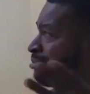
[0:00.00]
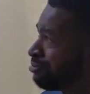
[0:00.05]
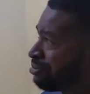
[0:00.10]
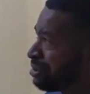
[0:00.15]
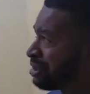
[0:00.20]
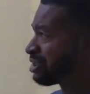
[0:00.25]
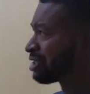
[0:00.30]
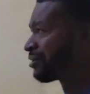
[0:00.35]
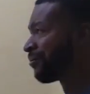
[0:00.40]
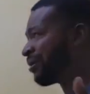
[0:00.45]

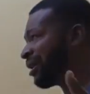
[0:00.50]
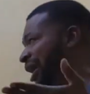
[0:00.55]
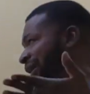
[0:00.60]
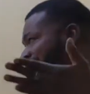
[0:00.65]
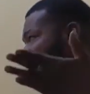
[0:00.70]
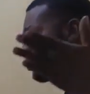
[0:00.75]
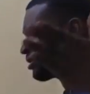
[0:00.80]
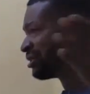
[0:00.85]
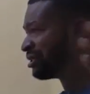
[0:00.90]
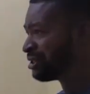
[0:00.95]
The
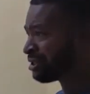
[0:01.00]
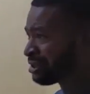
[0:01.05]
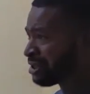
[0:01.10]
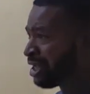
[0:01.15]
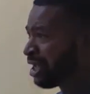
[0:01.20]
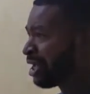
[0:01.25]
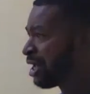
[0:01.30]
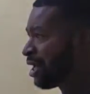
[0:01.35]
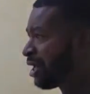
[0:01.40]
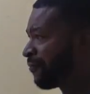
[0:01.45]

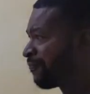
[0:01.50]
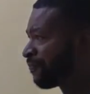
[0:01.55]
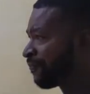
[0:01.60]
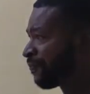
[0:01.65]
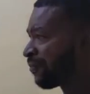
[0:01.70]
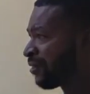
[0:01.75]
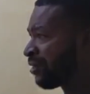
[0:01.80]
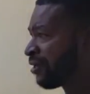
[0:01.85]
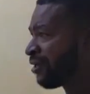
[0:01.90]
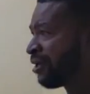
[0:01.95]
similarities,
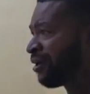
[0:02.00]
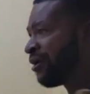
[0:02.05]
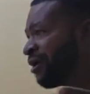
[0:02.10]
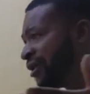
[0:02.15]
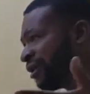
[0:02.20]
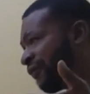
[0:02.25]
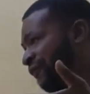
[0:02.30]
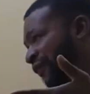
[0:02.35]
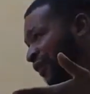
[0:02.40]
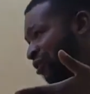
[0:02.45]

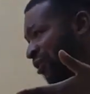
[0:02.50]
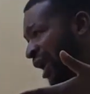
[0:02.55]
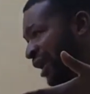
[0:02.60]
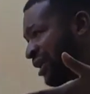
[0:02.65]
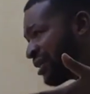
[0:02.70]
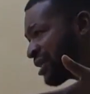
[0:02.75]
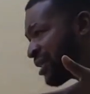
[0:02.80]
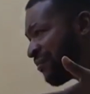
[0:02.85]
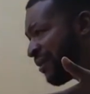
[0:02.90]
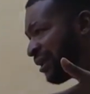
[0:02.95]
the
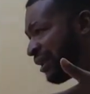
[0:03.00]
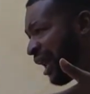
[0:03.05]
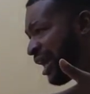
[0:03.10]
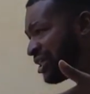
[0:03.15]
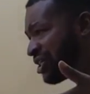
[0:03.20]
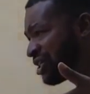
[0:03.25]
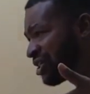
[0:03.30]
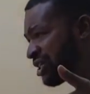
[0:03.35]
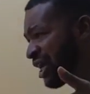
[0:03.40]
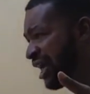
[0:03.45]
federalism in
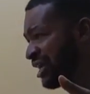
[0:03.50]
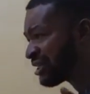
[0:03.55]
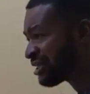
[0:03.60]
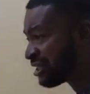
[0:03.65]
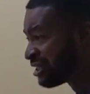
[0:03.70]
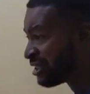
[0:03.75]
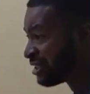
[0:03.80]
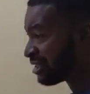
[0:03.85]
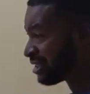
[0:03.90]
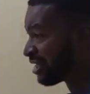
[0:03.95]
Nigeria
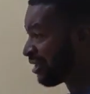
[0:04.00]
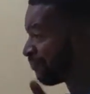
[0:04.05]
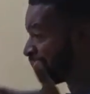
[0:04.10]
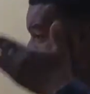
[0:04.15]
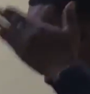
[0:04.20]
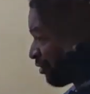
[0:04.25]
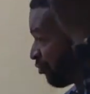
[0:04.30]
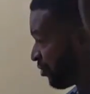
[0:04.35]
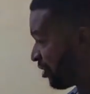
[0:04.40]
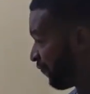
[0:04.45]
is the same
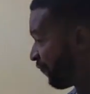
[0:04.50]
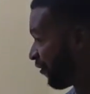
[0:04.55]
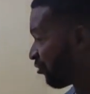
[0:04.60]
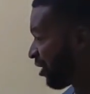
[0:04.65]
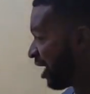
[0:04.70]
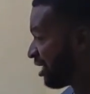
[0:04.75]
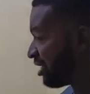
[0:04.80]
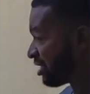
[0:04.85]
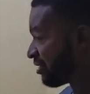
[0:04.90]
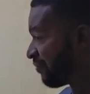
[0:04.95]
thing with the
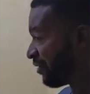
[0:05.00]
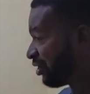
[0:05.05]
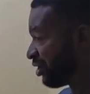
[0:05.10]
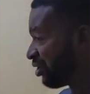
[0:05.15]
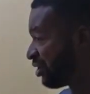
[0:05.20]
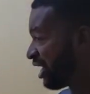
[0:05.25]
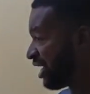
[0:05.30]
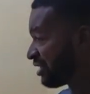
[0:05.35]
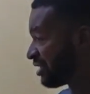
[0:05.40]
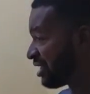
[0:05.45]
federalism in
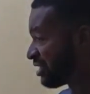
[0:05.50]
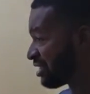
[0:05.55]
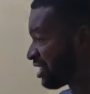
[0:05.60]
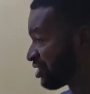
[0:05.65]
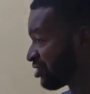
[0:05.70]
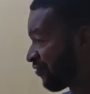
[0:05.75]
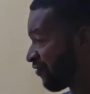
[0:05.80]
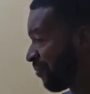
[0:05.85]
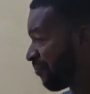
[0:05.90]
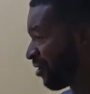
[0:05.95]
the United
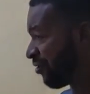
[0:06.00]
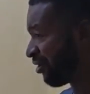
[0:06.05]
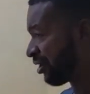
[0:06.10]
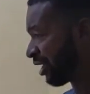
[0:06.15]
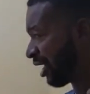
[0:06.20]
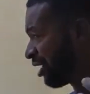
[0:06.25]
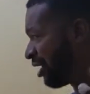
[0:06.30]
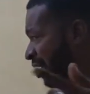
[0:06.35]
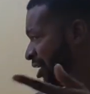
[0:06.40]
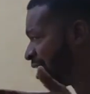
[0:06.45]
States of
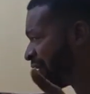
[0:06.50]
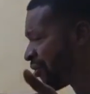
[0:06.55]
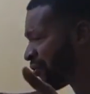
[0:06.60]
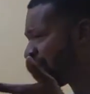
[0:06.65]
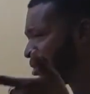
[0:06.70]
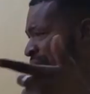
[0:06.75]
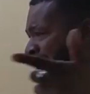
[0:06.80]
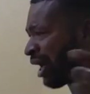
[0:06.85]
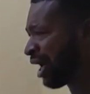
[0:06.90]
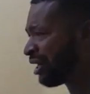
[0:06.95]
America.
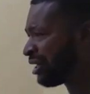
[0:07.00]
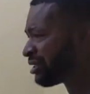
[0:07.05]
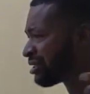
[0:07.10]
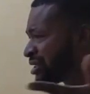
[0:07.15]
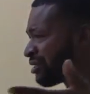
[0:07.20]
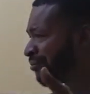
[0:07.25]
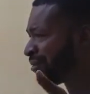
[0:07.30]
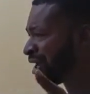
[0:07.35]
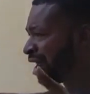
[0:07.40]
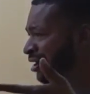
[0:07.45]
We look at the
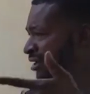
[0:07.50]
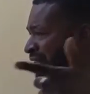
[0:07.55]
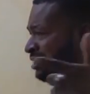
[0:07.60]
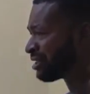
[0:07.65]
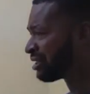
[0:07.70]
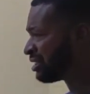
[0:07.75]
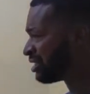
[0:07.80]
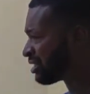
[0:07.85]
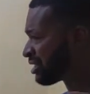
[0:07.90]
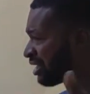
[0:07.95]

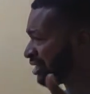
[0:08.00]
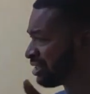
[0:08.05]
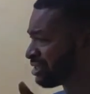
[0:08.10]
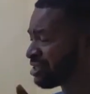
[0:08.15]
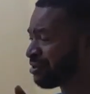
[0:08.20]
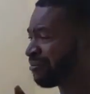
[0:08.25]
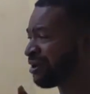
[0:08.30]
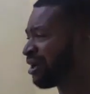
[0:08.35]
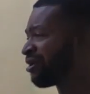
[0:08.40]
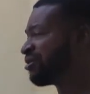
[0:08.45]
similarities and
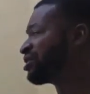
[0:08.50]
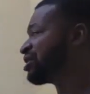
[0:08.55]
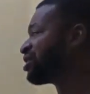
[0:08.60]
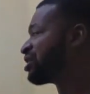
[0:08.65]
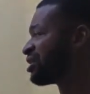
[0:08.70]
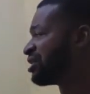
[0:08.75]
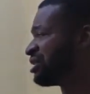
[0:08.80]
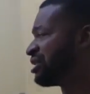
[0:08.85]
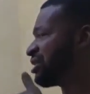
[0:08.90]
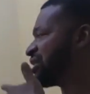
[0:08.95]

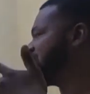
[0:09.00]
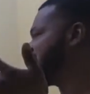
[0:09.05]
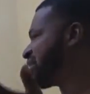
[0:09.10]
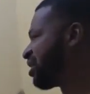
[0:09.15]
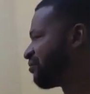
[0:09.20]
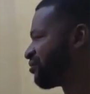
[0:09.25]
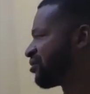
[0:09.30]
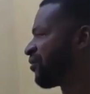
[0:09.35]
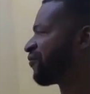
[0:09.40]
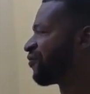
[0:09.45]
dissimilarities in the
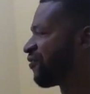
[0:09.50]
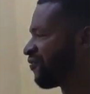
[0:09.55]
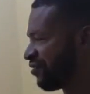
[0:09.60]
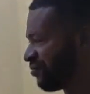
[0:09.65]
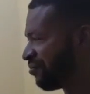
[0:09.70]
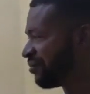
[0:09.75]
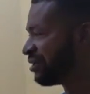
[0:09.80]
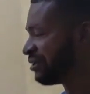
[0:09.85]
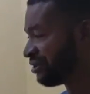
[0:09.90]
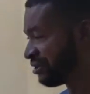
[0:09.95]
systems of
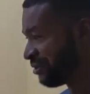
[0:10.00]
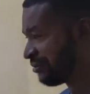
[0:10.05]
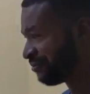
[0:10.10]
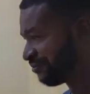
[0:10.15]
government.